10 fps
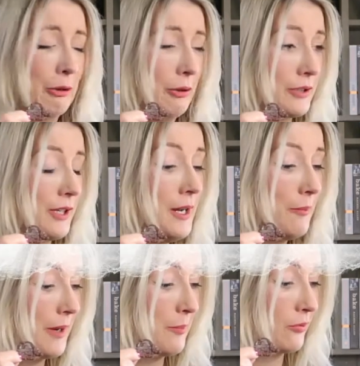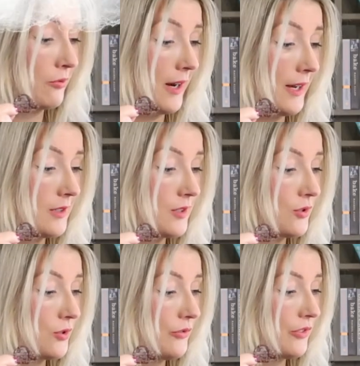god, my brain does
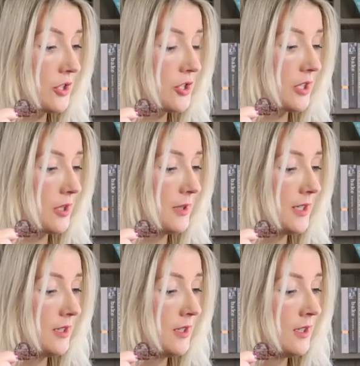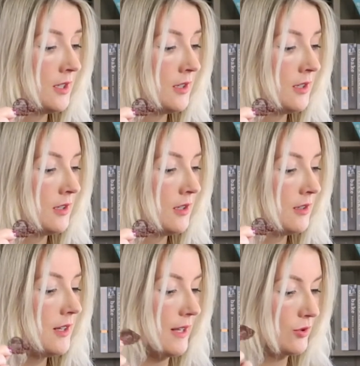not function at the minute.
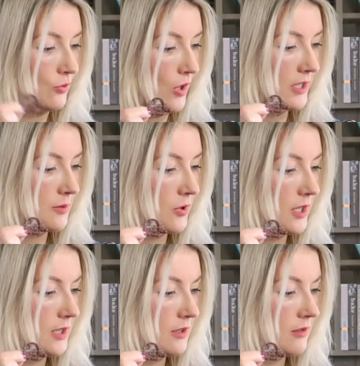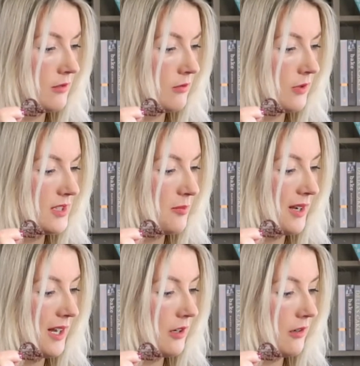Yeah, it's raspberries. Where's
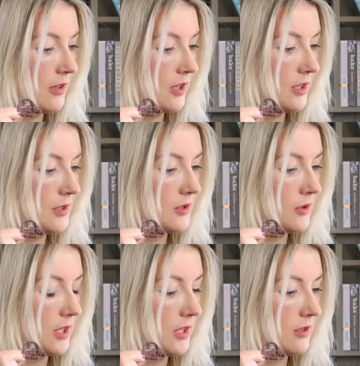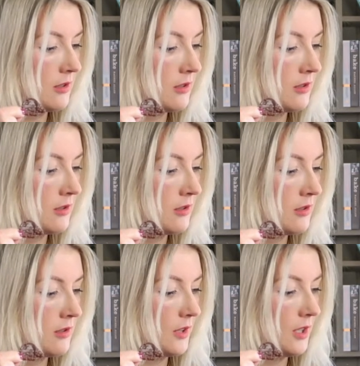blackcurrant come into then?
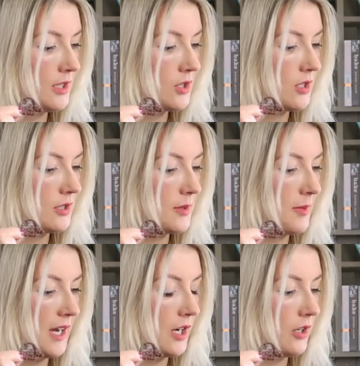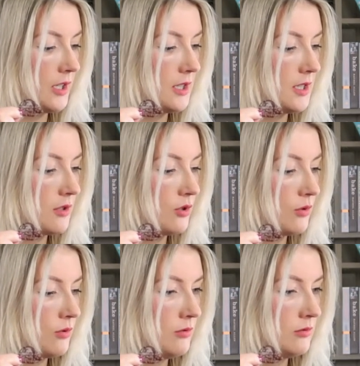I literally can't see blackcurrant in this at
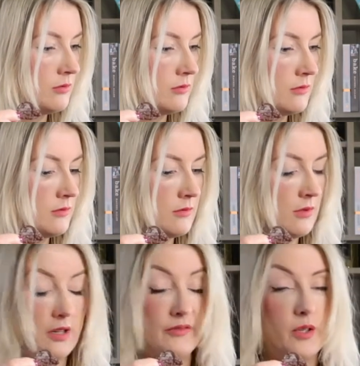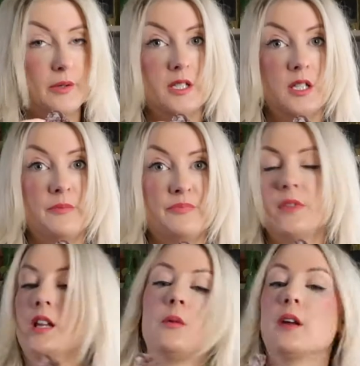all. I have no idea.
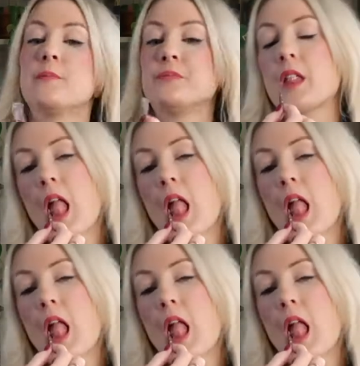Anyway.